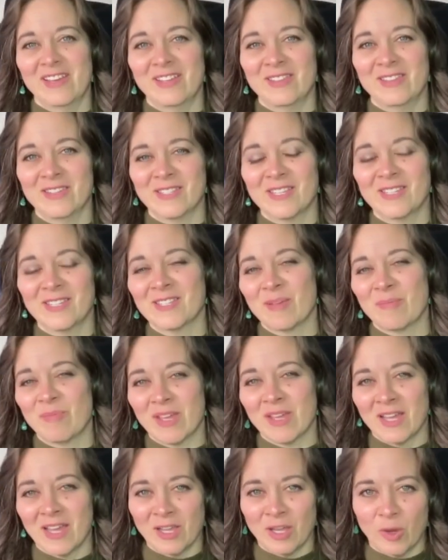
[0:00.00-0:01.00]
And this is
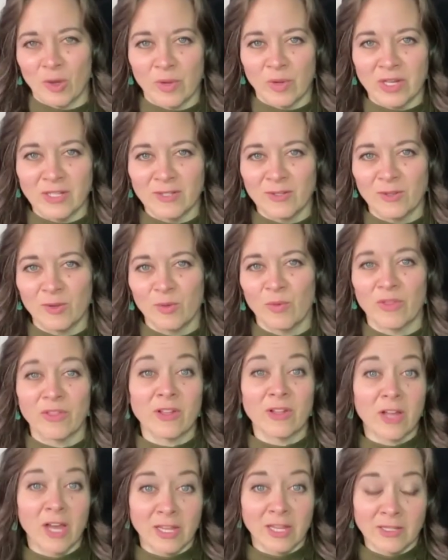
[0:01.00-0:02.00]
something I go into
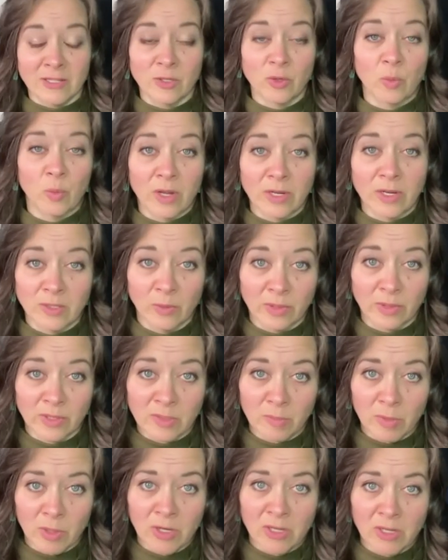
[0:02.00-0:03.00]
with clients who want to
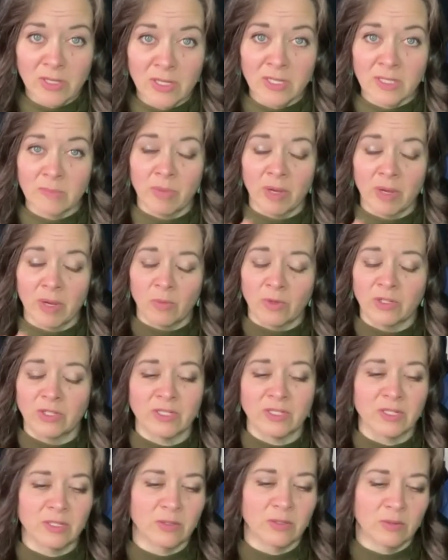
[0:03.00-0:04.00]
explore this, but we'll
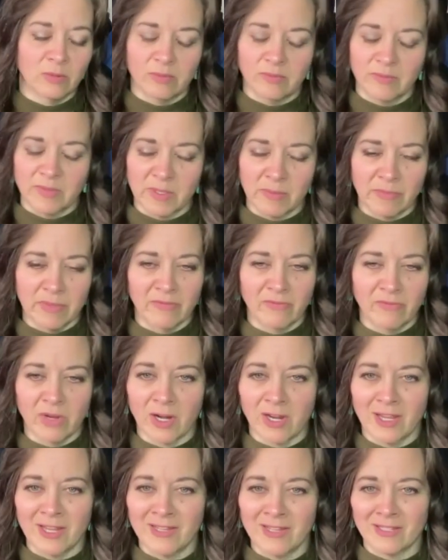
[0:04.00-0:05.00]
just do something
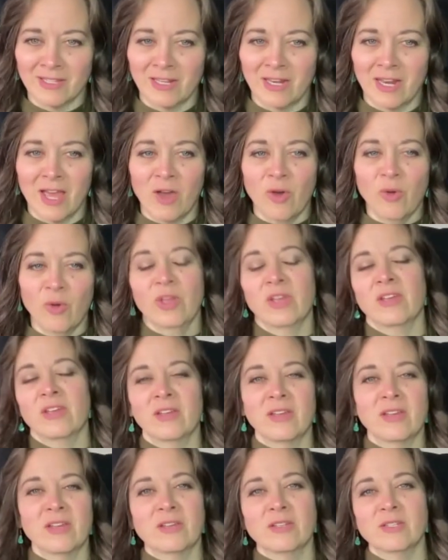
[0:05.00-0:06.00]
very easy now.
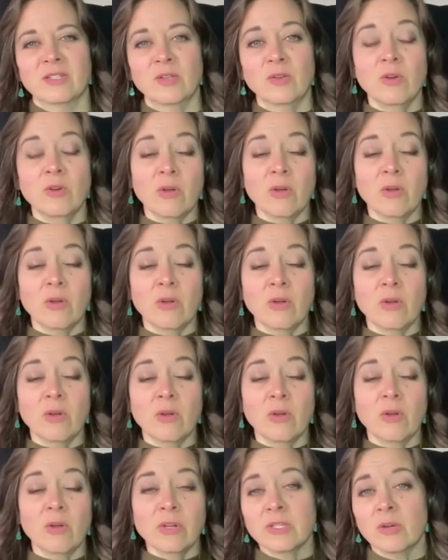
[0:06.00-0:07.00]
So
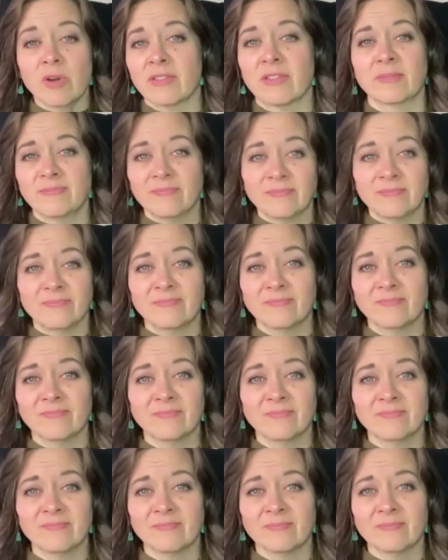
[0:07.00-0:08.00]
notice your breath.
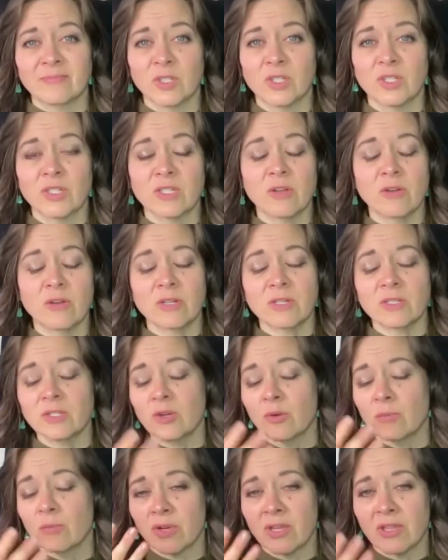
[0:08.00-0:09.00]
Just
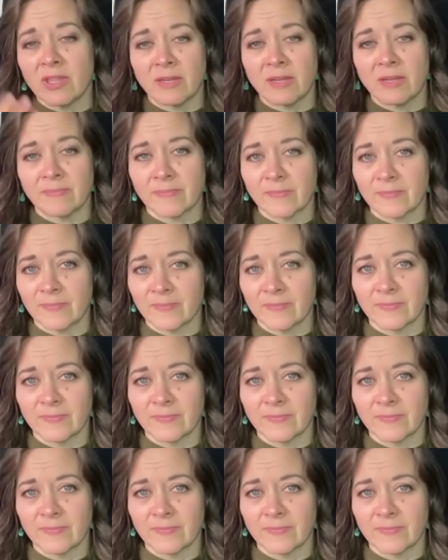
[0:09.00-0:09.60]
notice your breathing.